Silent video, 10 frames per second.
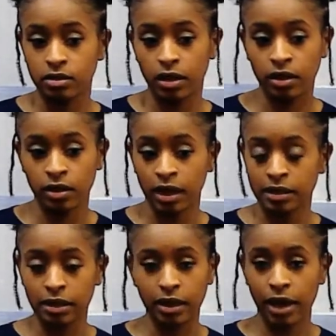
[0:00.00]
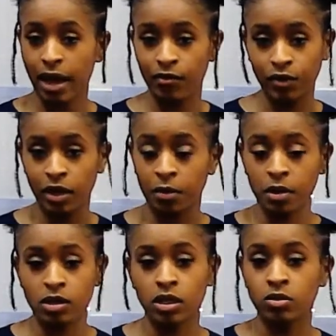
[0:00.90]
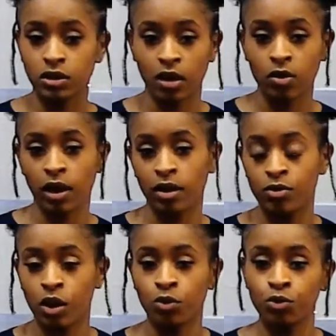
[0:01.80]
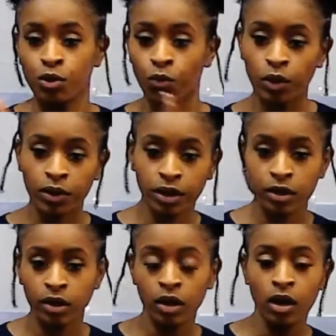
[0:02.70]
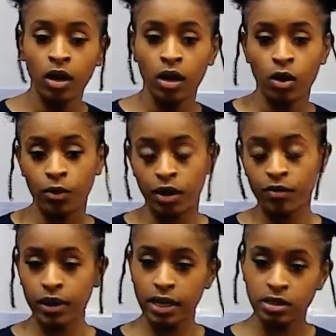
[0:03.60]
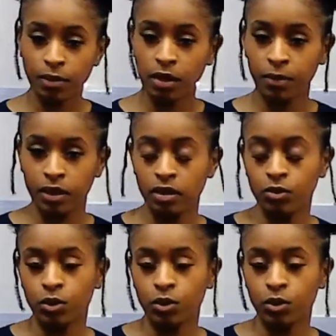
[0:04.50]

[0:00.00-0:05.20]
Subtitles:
and I thank God for him, because he was like, okay, you can work here, or whatever the case may be,